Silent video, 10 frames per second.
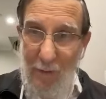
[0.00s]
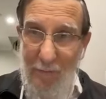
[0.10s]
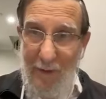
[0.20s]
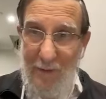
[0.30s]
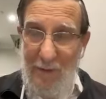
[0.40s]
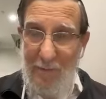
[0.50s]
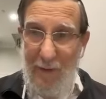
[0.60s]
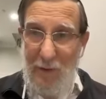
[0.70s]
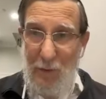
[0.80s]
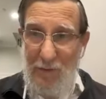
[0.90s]
you face the
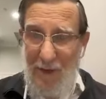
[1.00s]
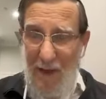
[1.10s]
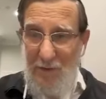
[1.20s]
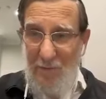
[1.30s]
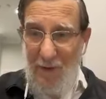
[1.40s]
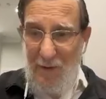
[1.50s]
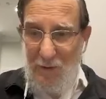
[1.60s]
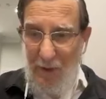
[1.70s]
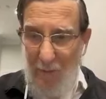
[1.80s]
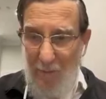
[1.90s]
face you that's the
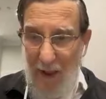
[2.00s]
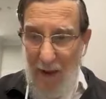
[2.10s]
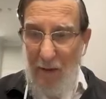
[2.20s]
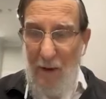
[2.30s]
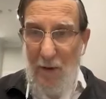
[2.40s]
face you get back.